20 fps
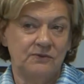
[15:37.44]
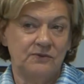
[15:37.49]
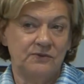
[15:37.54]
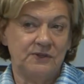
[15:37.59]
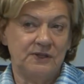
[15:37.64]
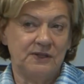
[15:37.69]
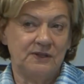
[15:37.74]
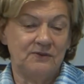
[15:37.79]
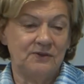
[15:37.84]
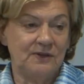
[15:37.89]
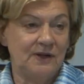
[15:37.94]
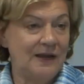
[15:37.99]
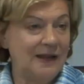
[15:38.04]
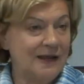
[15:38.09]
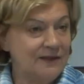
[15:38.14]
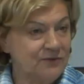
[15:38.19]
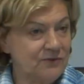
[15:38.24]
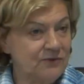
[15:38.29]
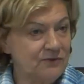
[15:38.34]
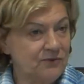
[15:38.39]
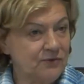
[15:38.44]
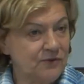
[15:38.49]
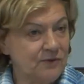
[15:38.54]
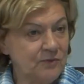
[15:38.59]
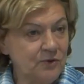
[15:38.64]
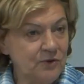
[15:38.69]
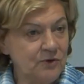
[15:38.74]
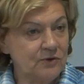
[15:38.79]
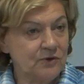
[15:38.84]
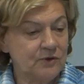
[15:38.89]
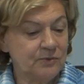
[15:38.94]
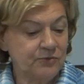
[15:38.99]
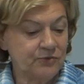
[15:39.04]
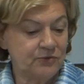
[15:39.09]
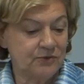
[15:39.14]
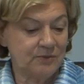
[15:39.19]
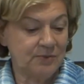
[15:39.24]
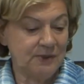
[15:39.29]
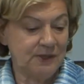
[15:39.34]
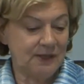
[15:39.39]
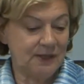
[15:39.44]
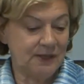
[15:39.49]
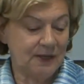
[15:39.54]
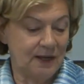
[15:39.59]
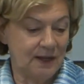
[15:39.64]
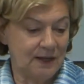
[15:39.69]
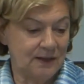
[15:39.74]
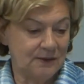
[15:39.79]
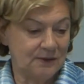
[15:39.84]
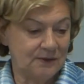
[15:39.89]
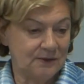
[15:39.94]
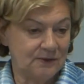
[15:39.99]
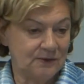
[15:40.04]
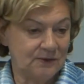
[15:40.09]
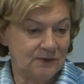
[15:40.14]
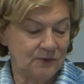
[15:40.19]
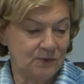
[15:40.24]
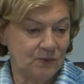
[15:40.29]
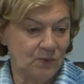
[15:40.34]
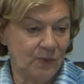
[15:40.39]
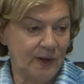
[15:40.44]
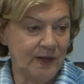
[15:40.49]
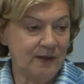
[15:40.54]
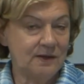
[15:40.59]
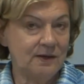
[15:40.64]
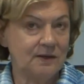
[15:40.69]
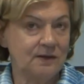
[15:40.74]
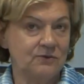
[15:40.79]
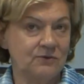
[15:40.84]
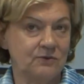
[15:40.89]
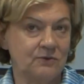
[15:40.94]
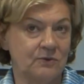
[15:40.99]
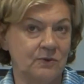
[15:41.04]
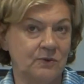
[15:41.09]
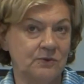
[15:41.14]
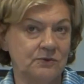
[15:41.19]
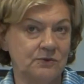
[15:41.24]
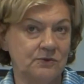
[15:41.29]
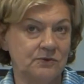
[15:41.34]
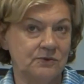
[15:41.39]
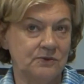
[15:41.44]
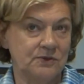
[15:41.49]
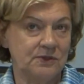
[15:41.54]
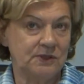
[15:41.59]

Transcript: The lesson from Europe should be that when there is growth,